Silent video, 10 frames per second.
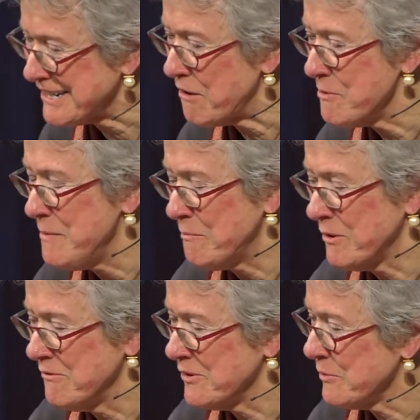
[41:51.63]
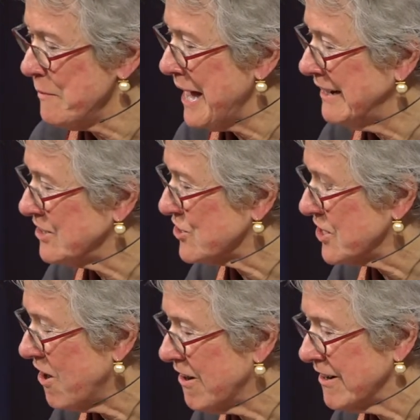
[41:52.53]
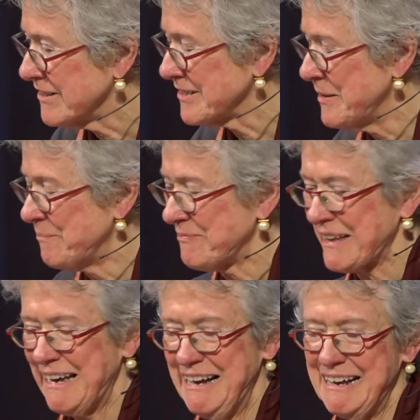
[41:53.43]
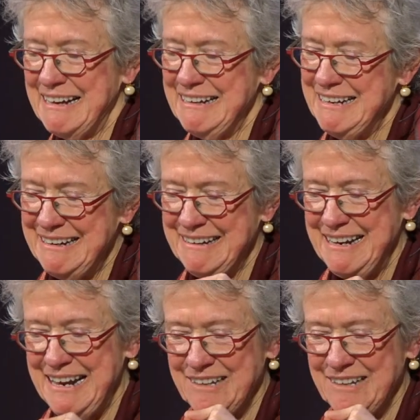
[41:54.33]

I remember for The Managed Heart, he